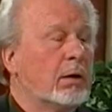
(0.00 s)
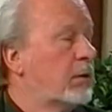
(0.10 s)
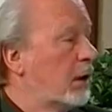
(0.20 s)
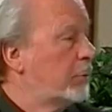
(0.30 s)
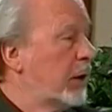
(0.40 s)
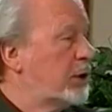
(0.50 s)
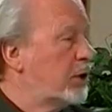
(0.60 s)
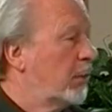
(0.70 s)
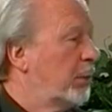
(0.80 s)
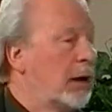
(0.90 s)
not by
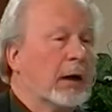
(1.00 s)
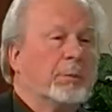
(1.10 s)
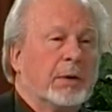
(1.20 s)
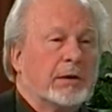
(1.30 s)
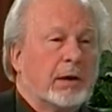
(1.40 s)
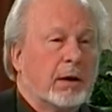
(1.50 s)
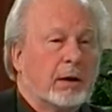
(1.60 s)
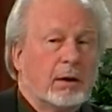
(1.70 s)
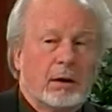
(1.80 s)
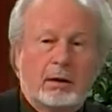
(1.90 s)
jumping up and
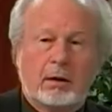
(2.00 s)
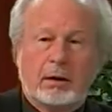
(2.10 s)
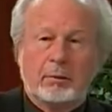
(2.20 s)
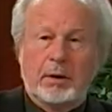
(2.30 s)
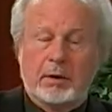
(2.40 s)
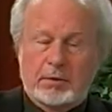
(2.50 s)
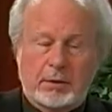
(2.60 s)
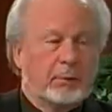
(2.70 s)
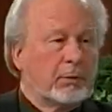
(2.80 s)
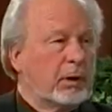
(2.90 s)
saying, "Look at me,
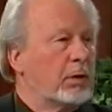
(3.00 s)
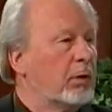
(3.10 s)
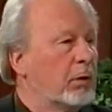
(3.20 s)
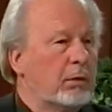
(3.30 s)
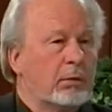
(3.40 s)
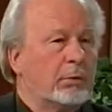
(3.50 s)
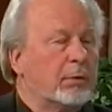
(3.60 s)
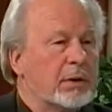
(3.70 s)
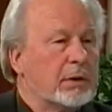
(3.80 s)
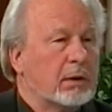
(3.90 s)
Lord, I'm going to go with you to
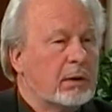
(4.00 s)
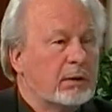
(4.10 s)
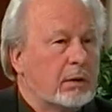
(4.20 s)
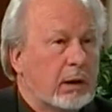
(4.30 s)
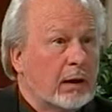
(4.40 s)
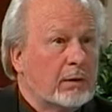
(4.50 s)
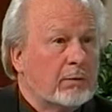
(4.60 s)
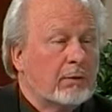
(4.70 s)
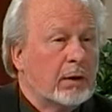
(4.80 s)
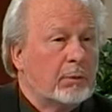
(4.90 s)
prison and to death
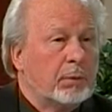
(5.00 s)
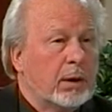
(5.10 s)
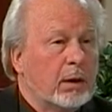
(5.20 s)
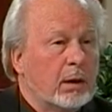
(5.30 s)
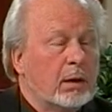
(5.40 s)
if need be."